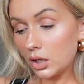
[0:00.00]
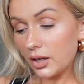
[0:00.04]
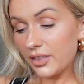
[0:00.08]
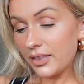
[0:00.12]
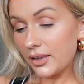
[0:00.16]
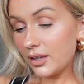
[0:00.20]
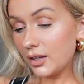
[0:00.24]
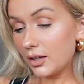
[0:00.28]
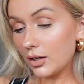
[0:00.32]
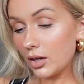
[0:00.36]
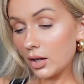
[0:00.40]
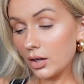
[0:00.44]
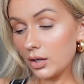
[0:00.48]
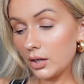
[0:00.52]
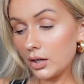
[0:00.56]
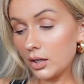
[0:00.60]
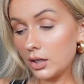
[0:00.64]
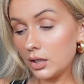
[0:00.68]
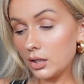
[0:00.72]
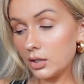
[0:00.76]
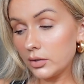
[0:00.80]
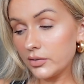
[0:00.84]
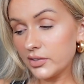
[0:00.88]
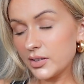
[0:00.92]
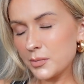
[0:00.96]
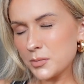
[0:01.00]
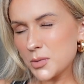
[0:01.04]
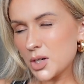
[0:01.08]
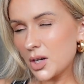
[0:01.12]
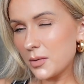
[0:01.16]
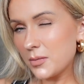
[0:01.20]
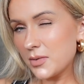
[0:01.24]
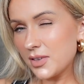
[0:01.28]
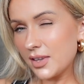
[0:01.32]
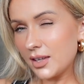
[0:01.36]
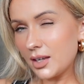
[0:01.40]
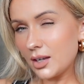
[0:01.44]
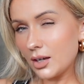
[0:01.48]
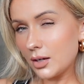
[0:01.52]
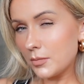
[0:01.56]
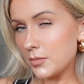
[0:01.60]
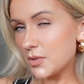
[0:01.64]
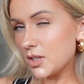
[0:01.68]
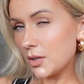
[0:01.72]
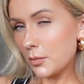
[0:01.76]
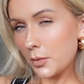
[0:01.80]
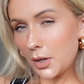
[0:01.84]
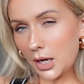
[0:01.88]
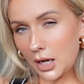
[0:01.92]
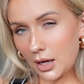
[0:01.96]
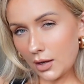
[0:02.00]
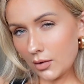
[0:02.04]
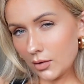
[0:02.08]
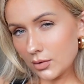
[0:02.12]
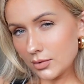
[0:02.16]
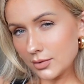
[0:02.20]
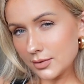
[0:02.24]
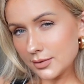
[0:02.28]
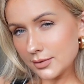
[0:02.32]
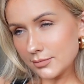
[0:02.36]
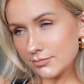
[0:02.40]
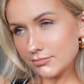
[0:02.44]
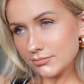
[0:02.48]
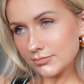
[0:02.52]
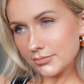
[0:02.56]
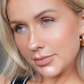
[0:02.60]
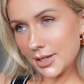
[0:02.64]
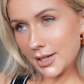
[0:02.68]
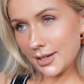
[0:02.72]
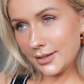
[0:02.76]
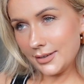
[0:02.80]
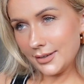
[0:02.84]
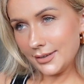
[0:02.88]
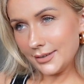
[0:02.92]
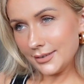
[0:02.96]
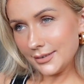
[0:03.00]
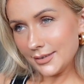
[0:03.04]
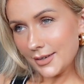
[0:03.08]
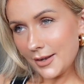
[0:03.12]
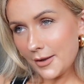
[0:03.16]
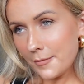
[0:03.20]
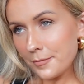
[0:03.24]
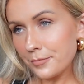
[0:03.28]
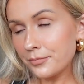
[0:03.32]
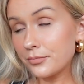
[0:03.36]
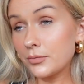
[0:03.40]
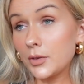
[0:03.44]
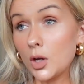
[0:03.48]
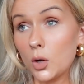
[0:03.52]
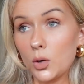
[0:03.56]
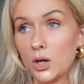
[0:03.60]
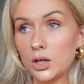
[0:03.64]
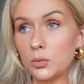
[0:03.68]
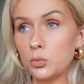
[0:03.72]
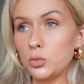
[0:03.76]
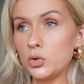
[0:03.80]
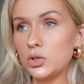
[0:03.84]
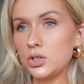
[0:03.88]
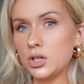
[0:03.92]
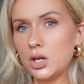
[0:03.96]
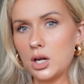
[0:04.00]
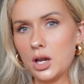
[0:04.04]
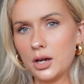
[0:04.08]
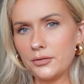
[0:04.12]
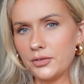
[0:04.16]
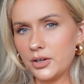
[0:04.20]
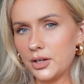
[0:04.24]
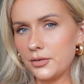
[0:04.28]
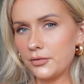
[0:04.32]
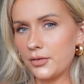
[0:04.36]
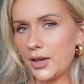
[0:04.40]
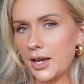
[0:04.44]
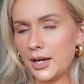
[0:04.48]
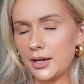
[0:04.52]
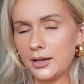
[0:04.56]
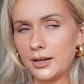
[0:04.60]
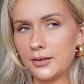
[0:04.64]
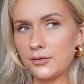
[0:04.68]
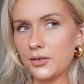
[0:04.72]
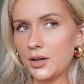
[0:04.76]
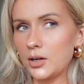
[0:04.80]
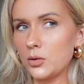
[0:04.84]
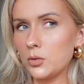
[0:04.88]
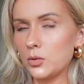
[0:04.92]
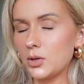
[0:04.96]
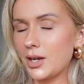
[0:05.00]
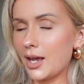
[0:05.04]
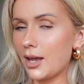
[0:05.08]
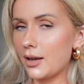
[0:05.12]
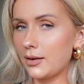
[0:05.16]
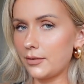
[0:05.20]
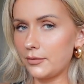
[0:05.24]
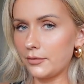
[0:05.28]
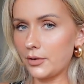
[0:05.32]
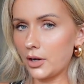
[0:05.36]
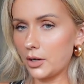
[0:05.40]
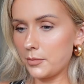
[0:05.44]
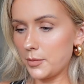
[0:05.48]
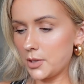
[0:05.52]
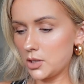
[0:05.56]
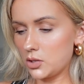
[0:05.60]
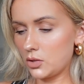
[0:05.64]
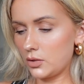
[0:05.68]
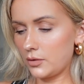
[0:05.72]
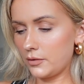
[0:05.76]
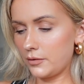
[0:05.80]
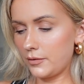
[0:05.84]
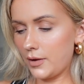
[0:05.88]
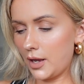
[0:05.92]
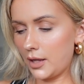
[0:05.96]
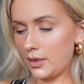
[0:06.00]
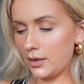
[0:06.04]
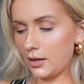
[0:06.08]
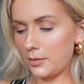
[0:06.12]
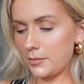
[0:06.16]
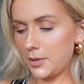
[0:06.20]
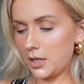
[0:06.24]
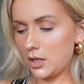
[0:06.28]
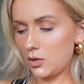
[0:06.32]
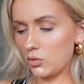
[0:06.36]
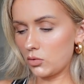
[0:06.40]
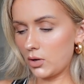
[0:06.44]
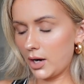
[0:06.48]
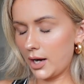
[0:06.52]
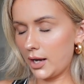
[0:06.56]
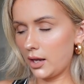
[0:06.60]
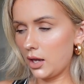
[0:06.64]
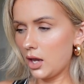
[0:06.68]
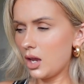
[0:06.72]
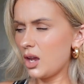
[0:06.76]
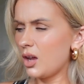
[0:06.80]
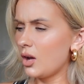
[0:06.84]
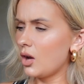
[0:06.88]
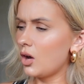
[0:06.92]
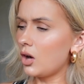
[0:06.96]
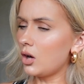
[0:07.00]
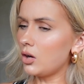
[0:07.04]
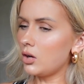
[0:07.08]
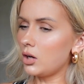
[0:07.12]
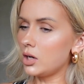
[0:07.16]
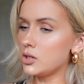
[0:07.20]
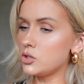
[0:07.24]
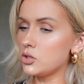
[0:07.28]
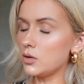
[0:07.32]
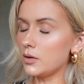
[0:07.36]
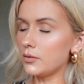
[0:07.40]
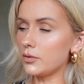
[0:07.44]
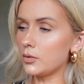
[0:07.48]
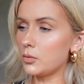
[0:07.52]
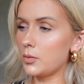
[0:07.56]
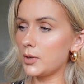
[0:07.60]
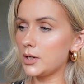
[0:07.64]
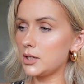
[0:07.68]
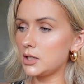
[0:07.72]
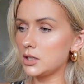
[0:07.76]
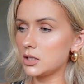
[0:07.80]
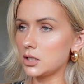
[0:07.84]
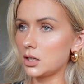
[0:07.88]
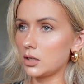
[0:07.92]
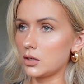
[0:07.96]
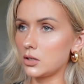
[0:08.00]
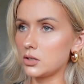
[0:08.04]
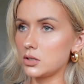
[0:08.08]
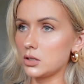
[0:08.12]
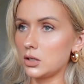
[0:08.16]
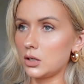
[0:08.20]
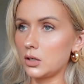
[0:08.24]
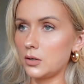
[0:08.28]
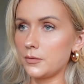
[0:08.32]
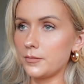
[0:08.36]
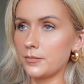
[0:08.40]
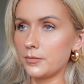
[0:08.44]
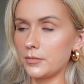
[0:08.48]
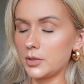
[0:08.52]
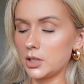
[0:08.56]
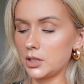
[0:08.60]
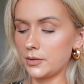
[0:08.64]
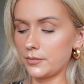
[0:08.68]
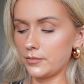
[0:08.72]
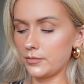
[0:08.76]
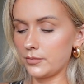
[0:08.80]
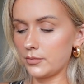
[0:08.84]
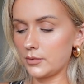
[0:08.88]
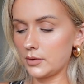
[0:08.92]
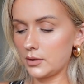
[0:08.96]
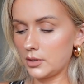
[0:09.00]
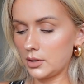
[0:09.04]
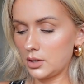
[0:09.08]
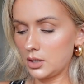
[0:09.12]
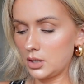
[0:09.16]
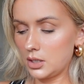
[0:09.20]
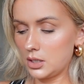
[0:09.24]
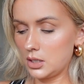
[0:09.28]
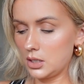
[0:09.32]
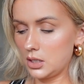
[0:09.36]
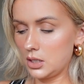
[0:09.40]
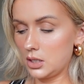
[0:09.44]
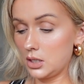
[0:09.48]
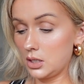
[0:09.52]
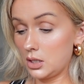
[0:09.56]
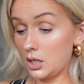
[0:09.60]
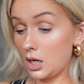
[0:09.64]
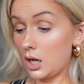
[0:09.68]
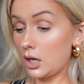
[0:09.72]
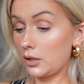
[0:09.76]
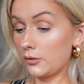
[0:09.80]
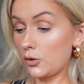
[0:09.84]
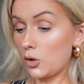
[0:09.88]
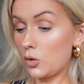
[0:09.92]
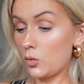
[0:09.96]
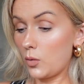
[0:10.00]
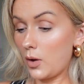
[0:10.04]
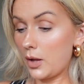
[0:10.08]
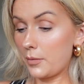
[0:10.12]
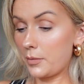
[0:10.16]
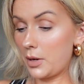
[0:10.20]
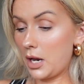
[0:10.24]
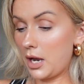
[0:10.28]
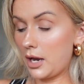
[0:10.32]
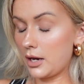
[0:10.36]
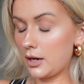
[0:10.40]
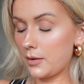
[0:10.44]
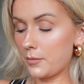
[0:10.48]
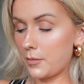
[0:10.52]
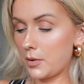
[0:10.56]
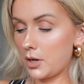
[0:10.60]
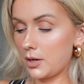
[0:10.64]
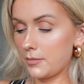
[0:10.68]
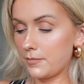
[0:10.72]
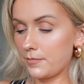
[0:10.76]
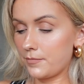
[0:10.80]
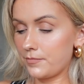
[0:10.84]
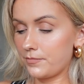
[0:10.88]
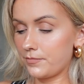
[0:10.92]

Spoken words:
I sometimes think I'm someone else. No, I would love an event. If anyone can invite me to an event, that'd be great. Oh, I do have a wedding to go to, but, and I've got to wear black, but